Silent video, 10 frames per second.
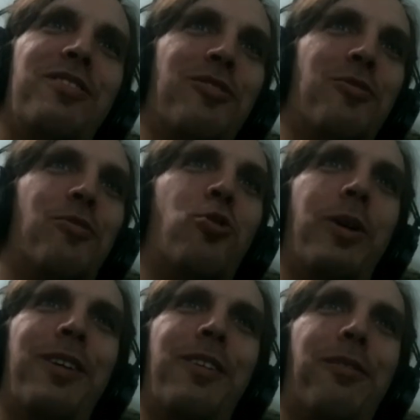to
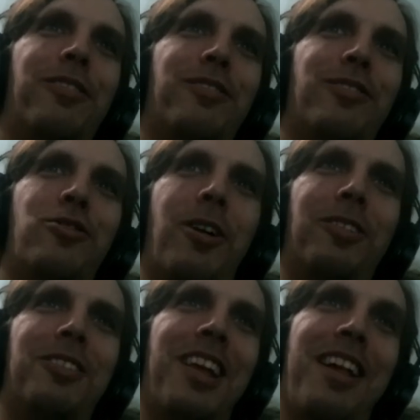queer
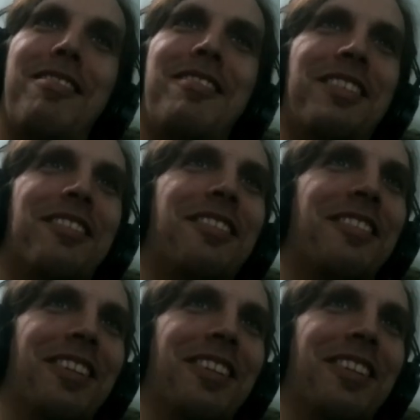Charlton Heston,